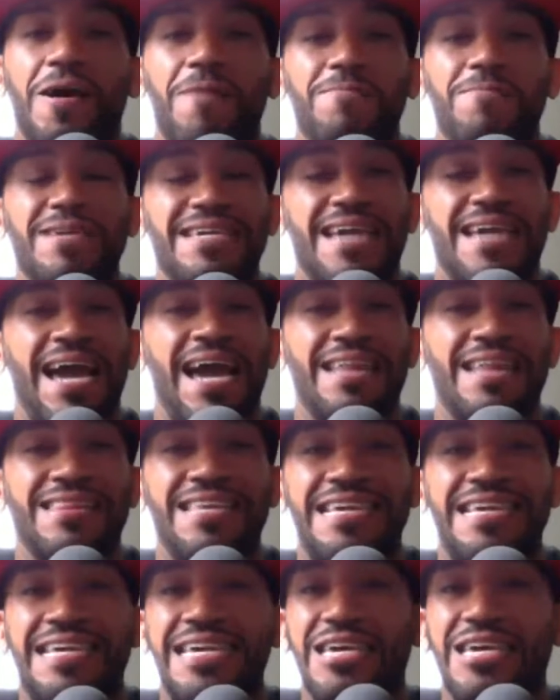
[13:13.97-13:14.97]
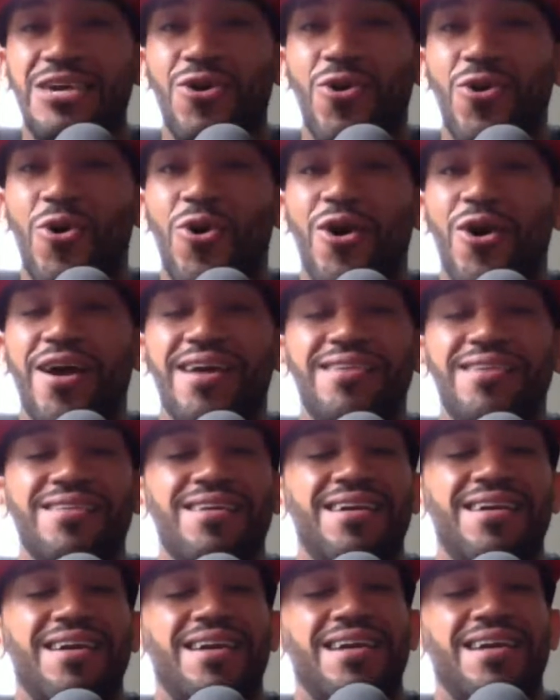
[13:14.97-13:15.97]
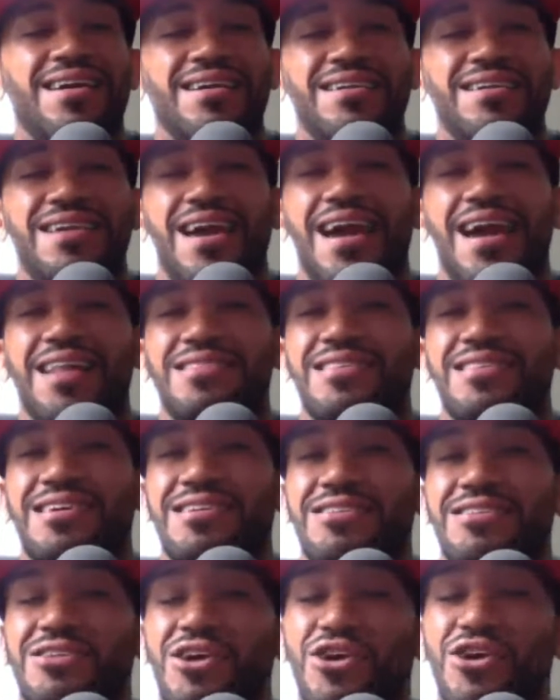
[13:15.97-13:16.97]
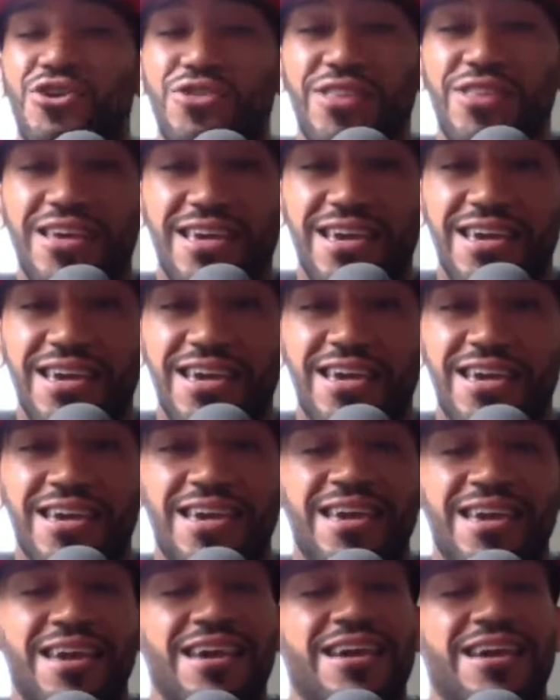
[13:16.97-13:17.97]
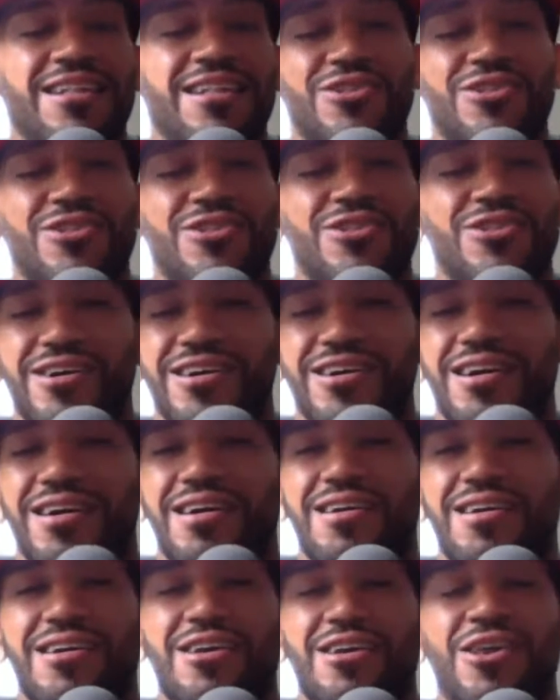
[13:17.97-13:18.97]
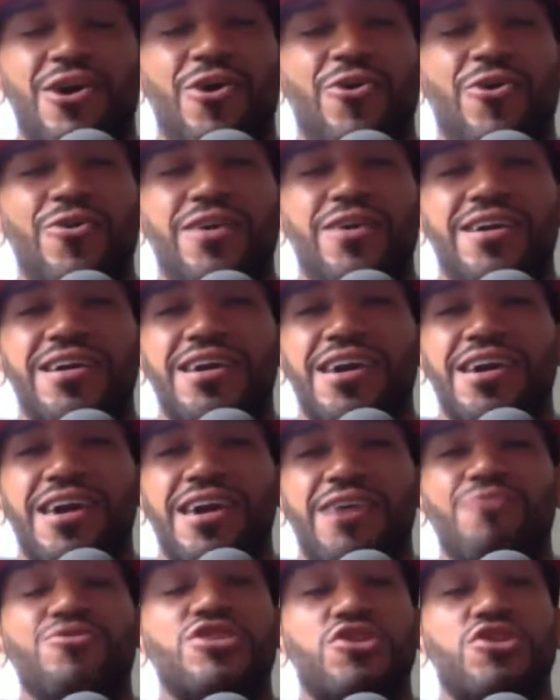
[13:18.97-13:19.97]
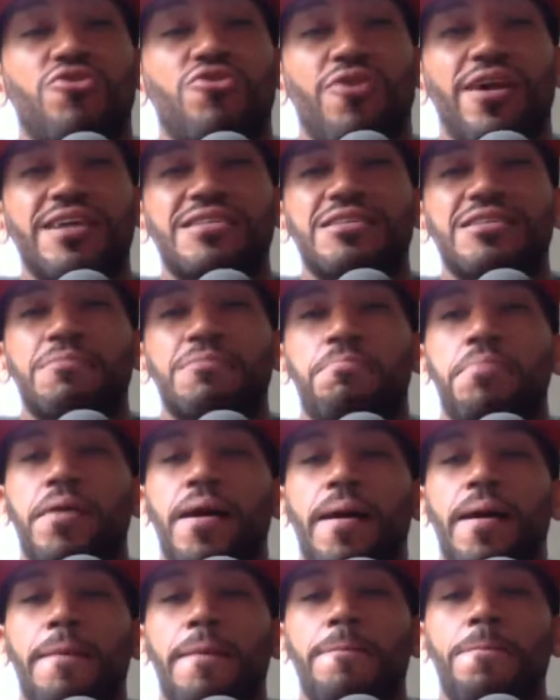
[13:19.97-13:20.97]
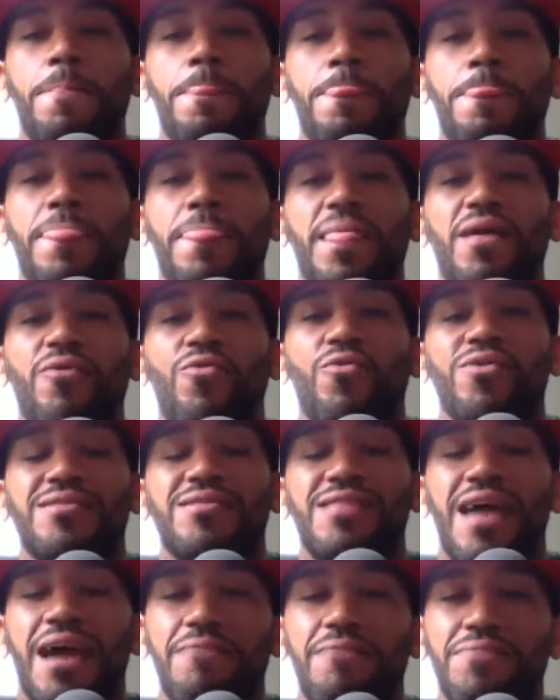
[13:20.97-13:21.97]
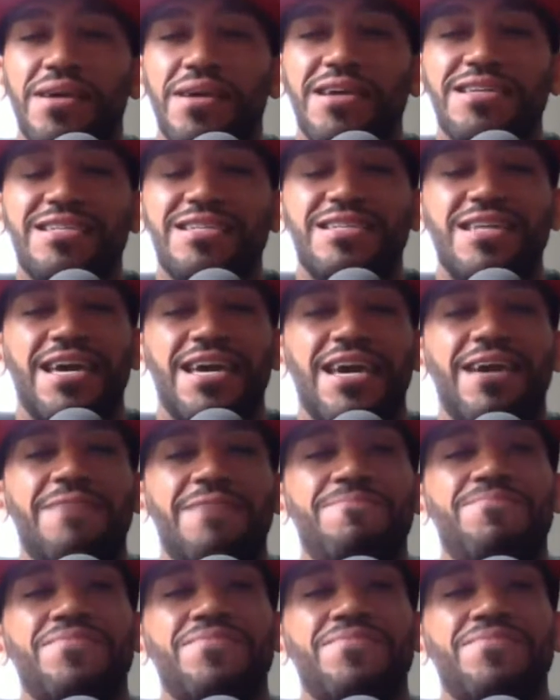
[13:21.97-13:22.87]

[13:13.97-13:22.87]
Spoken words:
He had the gi on. He had things under the gi. Look, it was crazy. But with that being said,